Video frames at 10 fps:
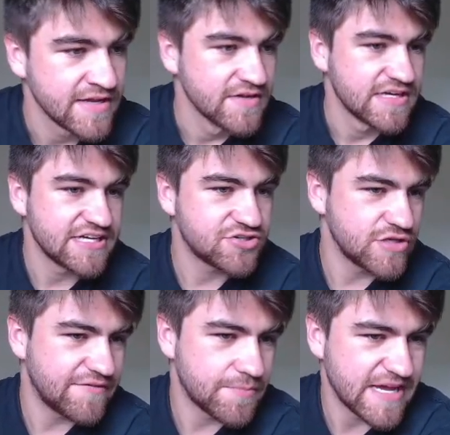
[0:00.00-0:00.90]
He could
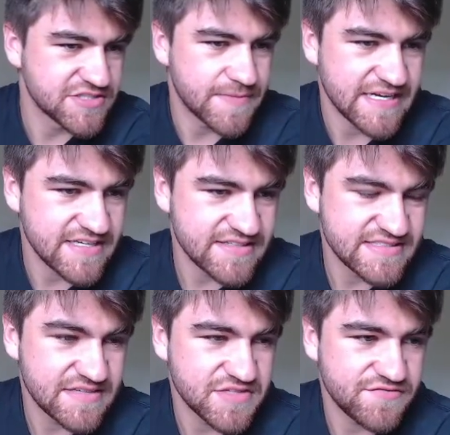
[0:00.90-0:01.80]
have a bounce back year to
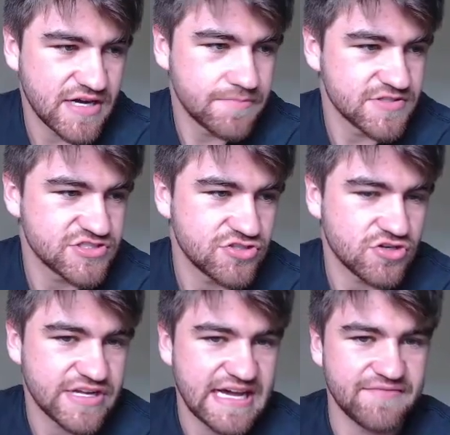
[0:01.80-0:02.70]
75, but it's not
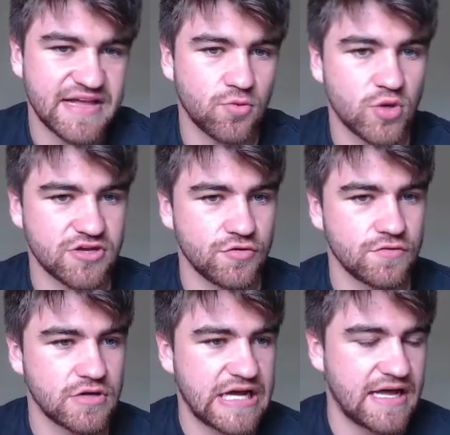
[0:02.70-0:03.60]
going to have that
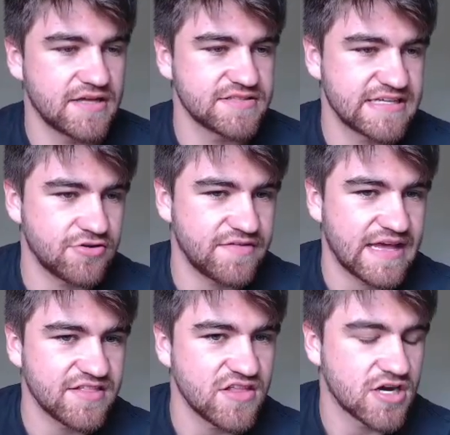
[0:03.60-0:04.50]

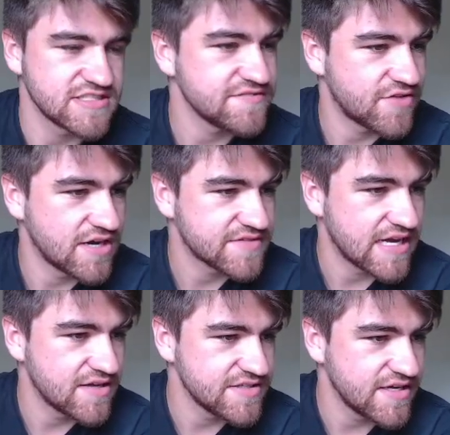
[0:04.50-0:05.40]
that 95
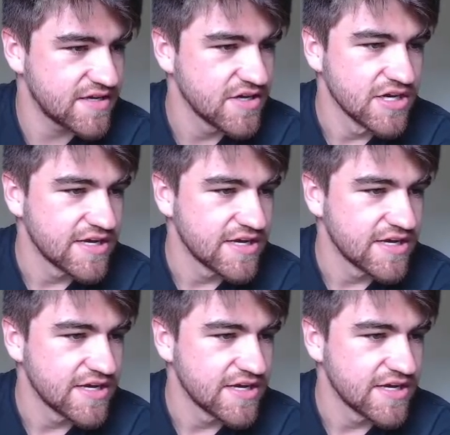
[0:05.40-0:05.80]
year.